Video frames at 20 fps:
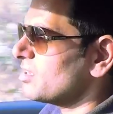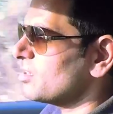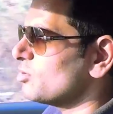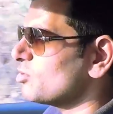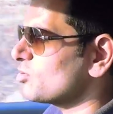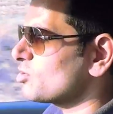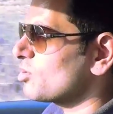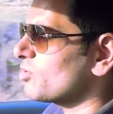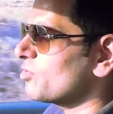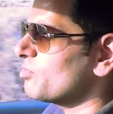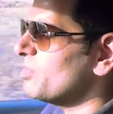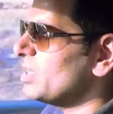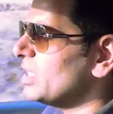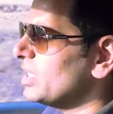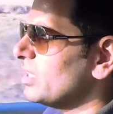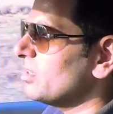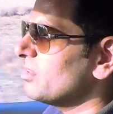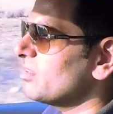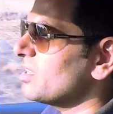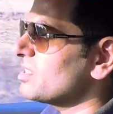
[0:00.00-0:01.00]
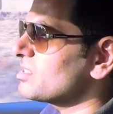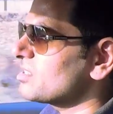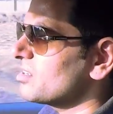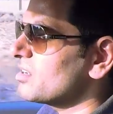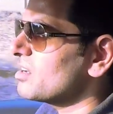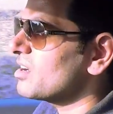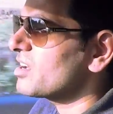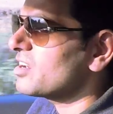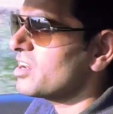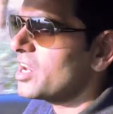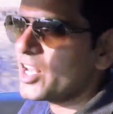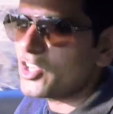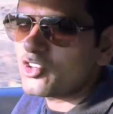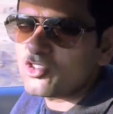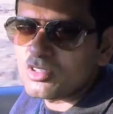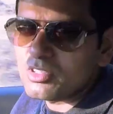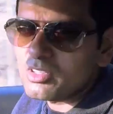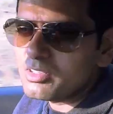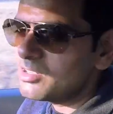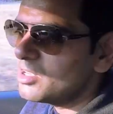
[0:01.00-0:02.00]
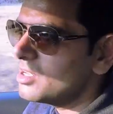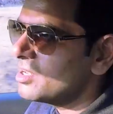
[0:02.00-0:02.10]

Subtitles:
and you're sort of making things a little unnatural,